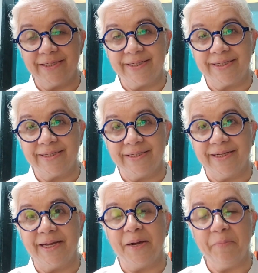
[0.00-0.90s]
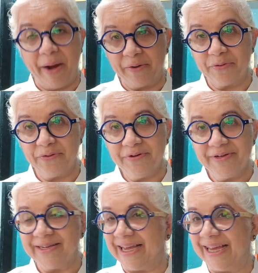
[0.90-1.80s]
is a marathon
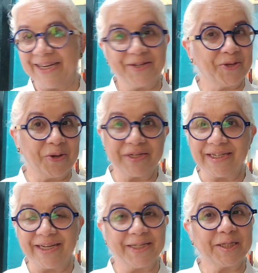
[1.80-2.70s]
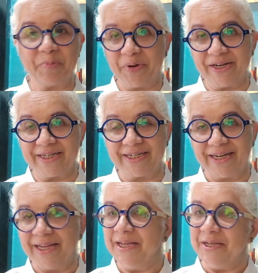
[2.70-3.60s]
and not a sprint.
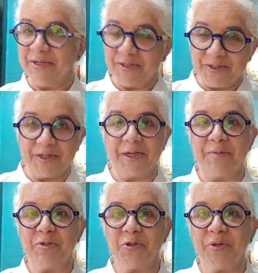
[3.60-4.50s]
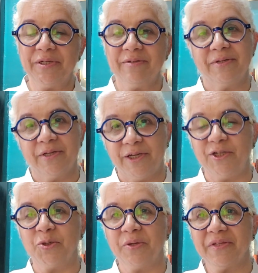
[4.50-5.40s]
Come join,
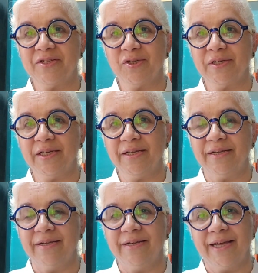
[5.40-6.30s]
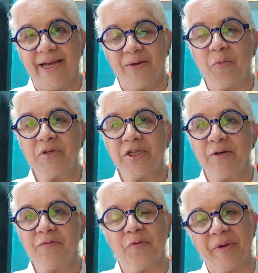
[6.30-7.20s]
enjoy the journey, and watch
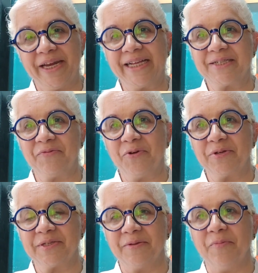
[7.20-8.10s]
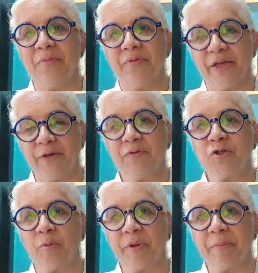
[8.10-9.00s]
out for my next vlogs. Thank you for
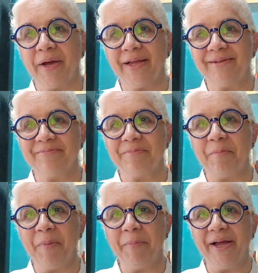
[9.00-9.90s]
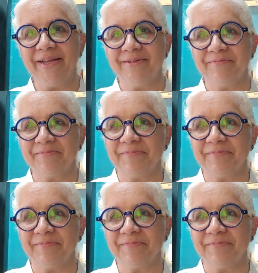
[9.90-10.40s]
dropping by. Bye-bye.